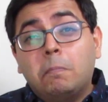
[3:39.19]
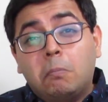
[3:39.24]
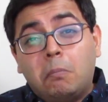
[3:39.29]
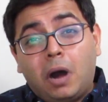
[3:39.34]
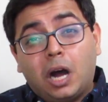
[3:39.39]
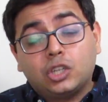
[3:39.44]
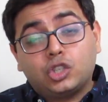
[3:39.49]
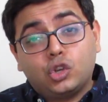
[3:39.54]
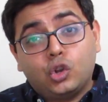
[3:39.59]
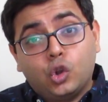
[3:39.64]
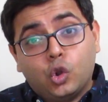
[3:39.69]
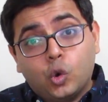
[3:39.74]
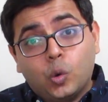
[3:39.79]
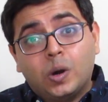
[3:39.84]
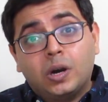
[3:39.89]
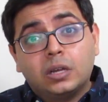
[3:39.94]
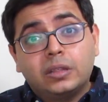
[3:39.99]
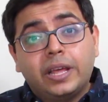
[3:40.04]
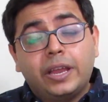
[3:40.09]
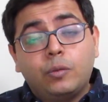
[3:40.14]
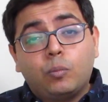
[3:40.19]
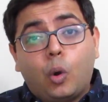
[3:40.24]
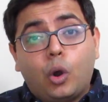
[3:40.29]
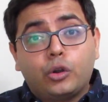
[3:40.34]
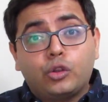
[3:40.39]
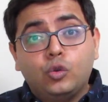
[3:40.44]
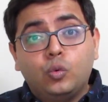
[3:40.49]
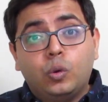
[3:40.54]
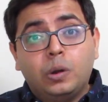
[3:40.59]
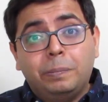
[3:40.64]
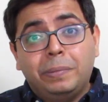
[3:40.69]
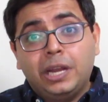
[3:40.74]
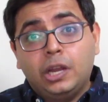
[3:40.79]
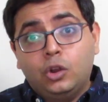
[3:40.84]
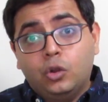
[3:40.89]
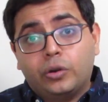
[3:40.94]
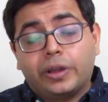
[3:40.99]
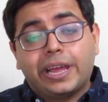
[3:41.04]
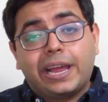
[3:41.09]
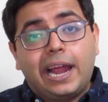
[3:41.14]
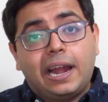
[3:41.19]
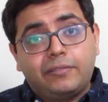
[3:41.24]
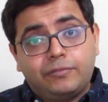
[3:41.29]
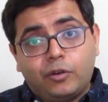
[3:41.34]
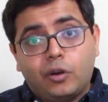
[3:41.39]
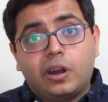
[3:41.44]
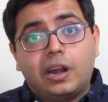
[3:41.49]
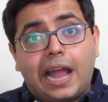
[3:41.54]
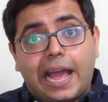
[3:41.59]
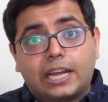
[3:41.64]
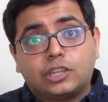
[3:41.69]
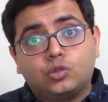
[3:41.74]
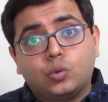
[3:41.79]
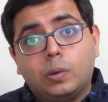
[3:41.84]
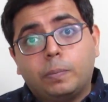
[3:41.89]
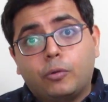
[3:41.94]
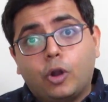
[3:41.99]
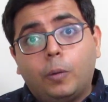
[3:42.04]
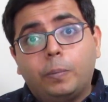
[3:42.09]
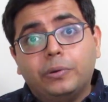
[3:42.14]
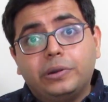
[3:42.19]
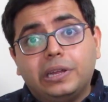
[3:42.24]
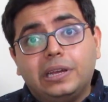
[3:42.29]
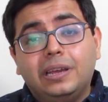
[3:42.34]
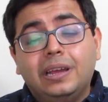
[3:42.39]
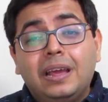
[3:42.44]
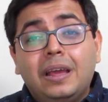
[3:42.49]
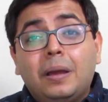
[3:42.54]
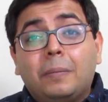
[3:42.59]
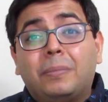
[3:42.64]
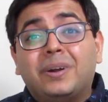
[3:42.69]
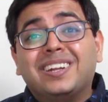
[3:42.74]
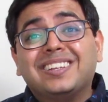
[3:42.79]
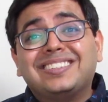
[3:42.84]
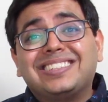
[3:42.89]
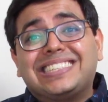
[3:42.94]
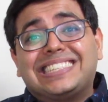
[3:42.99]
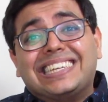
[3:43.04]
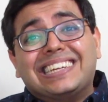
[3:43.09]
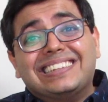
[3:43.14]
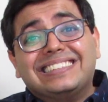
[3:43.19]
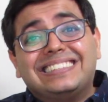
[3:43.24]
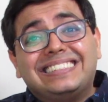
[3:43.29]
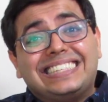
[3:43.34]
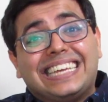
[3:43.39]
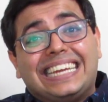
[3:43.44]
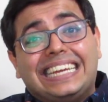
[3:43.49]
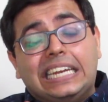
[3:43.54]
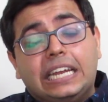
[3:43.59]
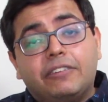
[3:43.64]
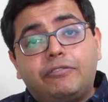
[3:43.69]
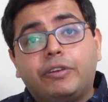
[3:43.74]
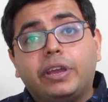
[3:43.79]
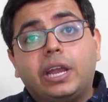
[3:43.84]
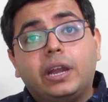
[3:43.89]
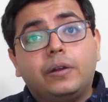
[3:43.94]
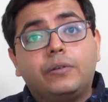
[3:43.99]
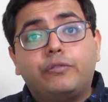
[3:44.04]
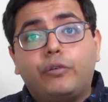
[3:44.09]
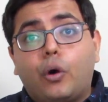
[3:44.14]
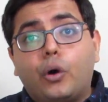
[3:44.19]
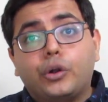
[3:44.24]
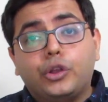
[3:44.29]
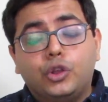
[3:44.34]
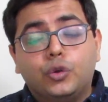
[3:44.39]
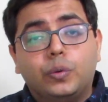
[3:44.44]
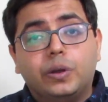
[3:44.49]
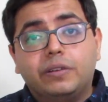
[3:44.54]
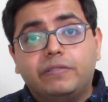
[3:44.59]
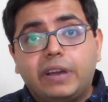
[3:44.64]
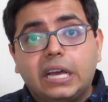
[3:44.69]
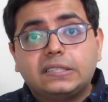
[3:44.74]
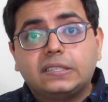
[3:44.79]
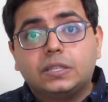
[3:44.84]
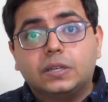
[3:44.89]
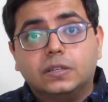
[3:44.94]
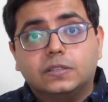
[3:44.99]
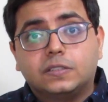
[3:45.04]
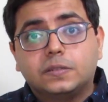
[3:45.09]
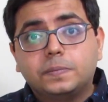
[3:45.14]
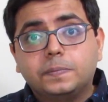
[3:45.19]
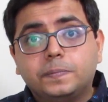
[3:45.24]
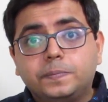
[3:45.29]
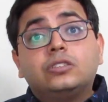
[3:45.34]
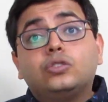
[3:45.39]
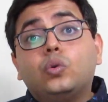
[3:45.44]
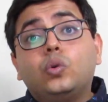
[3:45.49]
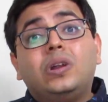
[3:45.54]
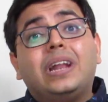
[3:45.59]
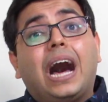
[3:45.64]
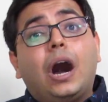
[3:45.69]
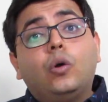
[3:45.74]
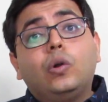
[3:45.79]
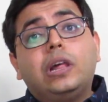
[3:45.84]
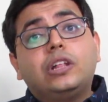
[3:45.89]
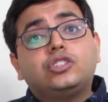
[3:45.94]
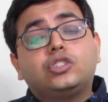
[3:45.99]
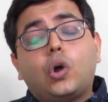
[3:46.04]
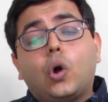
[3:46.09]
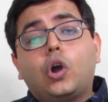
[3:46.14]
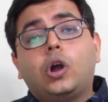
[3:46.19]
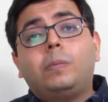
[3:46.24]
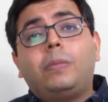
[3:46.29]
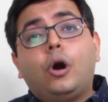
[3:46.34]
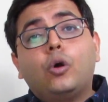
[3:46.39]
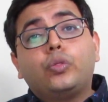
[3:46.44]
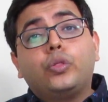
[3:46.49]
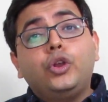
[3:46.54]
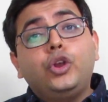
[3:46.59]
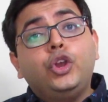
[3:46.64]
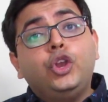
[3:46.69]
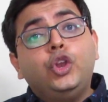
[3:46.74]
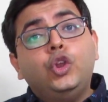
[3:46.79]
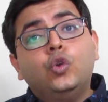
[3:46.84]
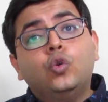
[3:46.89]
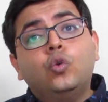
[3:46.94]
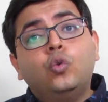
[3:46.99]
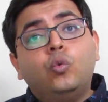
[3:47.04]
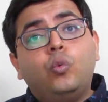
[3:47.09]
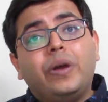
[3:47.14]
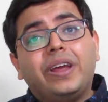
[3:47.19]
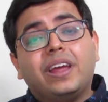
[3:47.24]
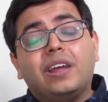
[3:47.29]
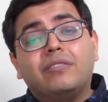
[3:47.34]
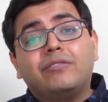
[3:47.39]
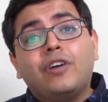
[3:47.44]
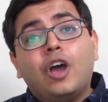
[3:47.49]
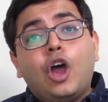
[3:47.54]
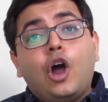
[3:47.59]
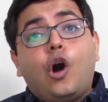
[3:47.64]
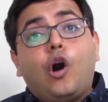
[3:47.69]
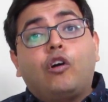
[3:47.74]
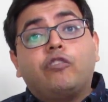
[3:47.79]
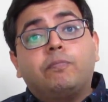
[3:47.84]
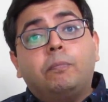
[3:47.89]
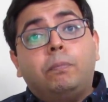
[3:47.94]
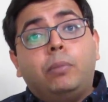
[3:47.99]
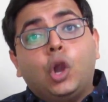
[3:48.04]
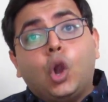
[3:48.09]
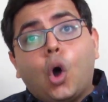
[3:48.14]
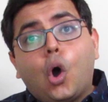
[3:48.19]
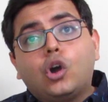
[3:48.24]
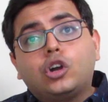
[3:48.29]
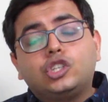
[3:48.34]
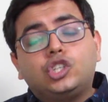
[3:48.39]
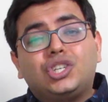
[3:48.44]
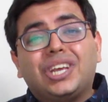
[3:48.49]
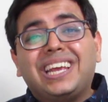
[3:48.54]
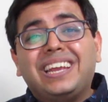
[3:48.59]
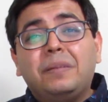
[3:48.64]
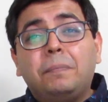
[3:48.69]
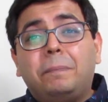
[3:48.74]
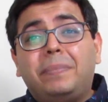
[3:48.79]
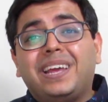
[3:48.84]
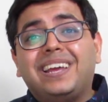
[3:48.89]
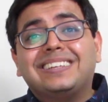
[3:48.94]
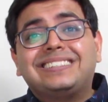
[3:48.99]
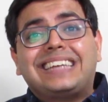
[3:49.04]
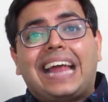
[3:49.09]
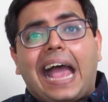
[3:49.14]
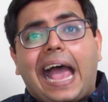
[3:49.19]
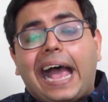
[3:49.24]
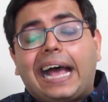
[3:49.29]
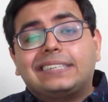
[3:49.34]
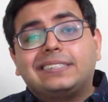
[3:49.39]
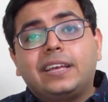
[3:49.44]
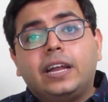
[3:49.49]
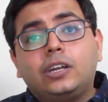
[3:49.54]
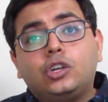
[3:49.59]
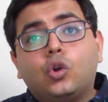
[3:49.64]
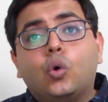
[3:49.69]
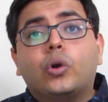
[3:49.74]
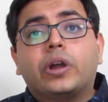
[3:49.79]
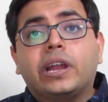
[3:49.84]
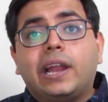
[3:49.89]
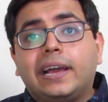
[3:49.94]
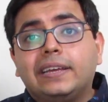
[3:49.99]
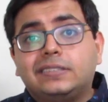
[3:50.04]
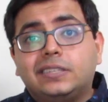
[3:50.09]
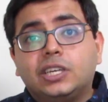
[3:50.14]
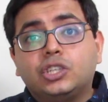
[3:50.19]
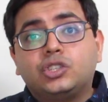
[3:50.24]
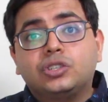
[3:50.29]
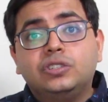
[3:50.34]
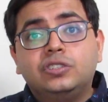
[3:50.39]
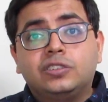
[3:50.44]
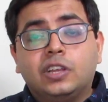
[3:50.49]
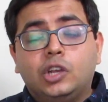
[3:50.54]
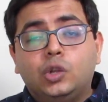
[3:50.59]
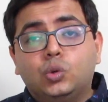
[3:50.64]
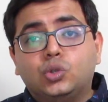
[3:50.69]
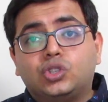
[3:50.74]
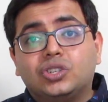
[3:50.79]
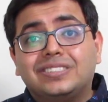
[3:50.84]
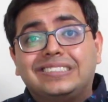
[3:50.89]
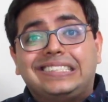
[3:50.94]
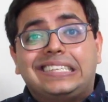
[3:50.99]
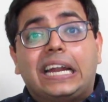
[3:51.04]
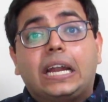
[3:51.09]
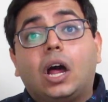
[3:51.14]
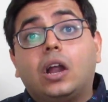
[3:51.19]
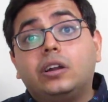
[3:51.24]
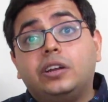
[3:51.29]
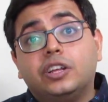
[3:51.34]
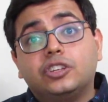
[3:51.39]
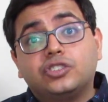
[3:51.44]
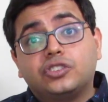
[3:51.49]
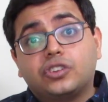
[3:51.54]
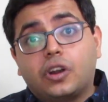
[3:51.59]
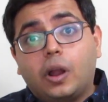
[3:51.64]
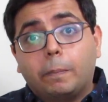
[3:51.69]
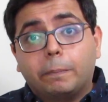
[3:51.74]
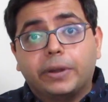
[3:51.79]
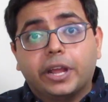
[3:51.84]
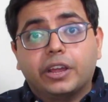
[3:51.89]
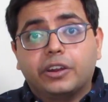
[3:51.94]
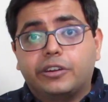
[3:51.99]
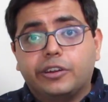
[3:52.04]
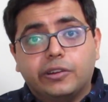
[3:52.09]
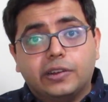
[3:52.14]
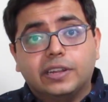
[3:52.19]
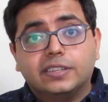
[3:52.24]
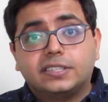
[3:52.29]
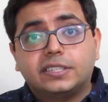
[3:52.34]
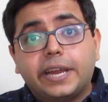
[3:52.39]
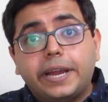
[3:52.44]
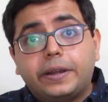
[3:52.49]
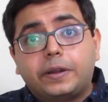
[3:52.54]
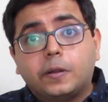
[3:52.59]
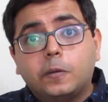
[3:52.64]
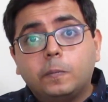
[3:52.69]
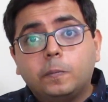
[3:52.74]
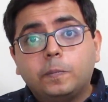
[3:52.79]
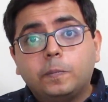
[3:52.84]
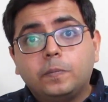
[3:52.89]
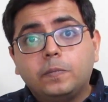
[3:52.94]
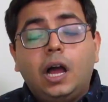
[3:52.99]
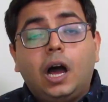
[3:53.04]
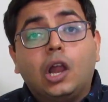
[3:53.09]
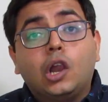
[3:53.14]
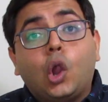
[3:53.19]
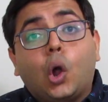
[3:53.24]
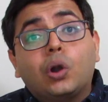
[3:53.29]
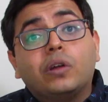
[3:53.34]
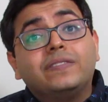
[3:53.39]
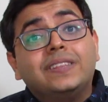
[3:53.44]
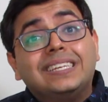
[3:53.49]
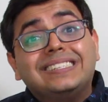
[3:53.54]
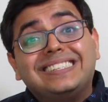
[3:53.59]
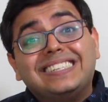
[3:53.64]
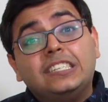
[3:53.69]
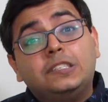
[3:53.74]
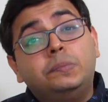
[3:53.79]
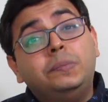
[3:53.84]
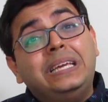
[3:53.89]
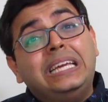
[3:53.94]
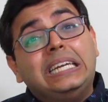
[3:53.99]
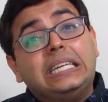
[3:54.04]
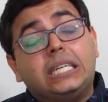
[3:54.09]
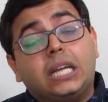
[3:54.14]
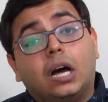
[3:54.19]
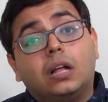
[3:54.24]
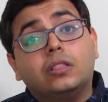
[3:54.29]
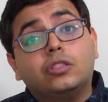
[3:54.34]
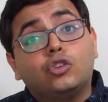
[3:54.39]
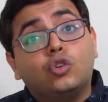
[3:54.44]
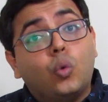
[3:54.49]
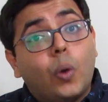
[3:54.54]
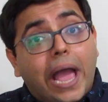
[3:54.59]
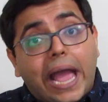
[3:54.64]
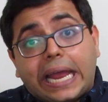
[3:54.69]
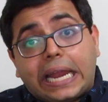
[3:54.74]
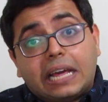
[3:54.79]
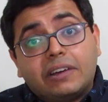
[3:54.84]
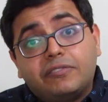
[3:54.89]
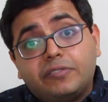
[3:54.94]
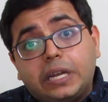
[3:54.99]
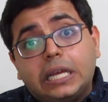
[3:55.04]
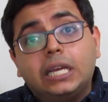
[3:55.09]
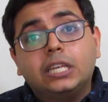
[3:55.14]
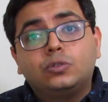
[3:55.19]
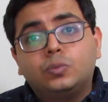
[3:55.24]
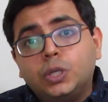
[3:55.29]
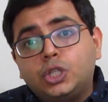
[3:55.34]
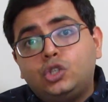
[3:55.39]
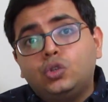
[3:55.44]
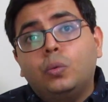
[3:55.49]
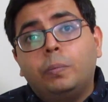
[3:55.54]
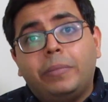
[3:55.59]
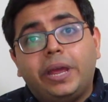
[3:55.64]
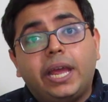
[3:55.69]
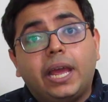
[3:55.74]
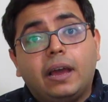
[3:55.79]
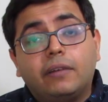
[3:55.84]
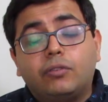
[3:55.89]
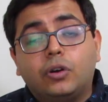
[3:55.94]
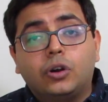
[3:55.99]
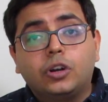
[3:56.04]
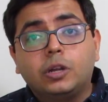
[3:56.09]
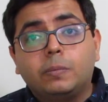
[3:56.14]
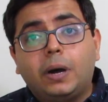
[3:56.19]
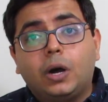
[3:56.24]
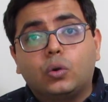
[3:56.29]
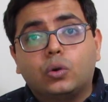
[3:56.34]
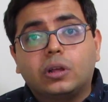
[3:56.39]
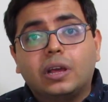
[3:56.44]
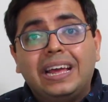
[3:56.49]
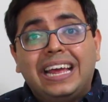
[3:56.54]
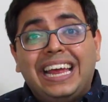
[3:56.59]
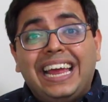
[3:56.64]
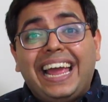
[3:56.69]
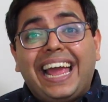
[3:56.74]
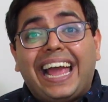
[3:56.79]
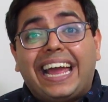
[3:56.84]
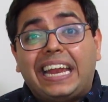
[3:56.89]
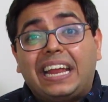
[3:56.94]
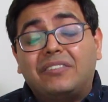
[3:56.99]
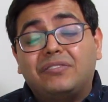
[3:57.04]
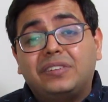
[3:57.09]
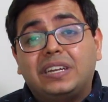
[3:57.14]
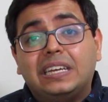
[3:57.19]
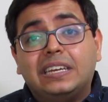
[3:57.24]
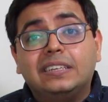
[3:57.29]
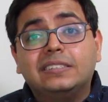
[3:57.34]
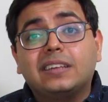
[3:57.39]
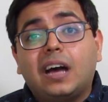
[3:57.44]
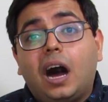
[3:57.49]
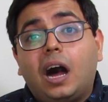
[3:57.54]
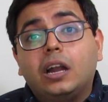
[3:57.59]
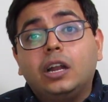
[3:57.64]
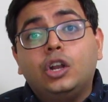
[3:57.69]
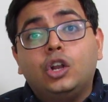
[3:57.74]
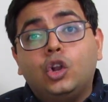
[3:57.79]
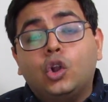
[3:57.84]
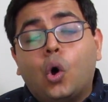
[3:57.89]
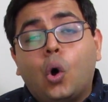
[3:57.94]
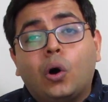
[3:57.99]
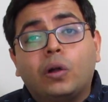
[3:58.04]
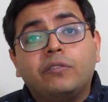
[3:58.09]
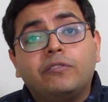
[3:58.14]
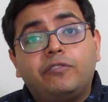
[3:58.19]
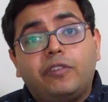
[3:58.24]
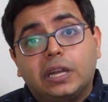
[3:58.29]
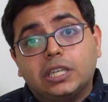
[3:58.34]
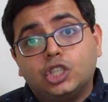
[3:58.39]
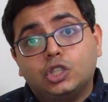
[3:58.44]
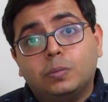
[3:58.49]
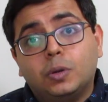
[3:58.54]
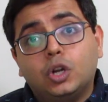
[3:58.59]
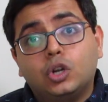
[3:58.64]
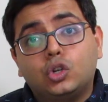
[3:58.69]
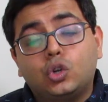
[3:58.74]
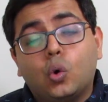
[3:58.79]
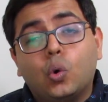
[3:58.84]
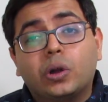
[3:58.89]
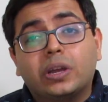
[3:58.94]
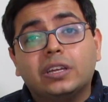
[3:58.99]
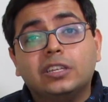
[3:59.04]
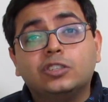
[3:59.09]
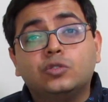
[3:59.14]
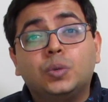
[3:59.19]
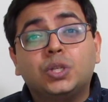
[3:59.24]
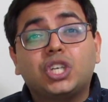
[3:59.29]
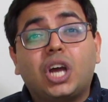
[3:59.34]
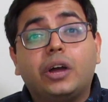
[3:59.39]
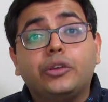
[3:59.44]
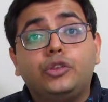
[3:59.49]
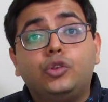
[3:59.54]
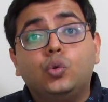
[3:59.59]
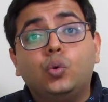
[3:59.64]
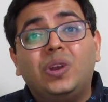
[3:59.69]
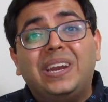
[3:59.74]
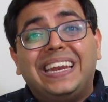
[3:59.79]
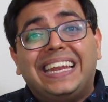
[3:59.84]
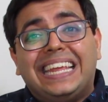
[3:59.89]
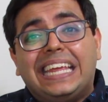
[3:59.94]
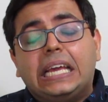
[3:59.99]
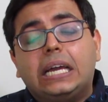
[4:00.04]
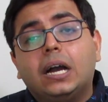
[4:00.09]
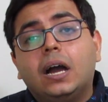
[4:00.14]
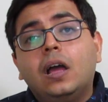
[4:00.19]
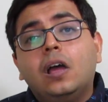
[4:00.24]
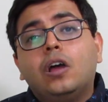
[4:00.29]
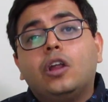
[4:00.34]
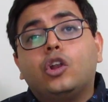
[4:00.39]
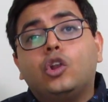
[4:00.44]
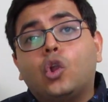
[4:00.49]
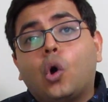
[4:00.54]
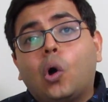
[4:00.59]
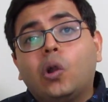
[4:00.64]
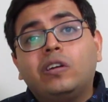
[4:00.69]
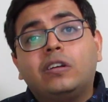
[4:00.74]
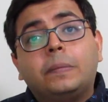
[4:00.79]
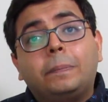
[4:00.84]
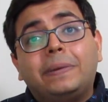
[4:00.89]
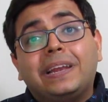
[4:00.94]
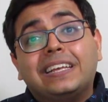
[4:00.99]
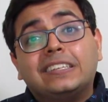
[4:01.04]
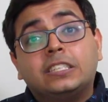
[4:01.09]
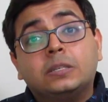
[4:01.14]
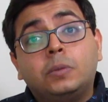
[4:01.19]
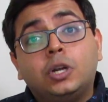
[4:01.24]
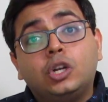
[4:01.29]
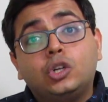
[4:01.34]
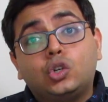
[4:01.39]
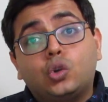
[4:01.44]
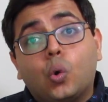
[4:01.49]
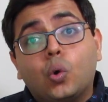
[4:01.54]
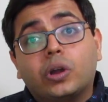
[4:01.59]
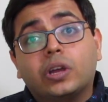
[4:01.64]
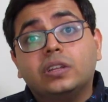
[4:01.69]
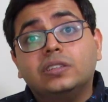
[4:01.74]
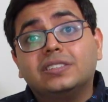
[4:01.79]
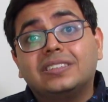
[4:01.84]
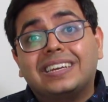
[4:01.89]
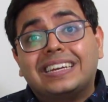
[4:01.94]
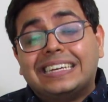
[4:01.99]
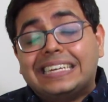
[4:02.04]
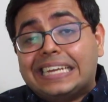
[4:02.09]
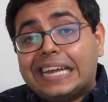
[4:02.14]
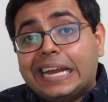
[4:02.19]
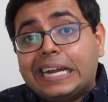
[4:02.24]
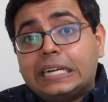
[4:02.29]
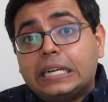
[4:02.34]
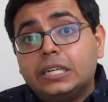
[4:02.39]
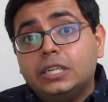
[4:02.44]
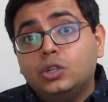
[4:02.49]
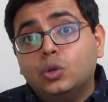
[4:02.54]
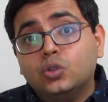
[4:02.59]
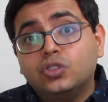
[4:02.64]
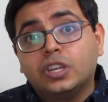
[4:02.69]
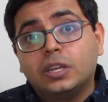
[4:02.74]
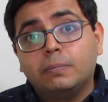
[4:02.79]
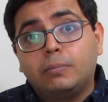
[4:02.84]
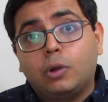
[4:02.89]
much lower than what you would be looking at for an actual property, but is still significant for new investors. So now let's talk about the new wave of blockchain-based asset tokenization solutions that are disrupting real estate. A lot of this is being done through NFTs, which you may have heard about. NFTs are non-fungible tokens, which are unique, non-replaceable tokens created using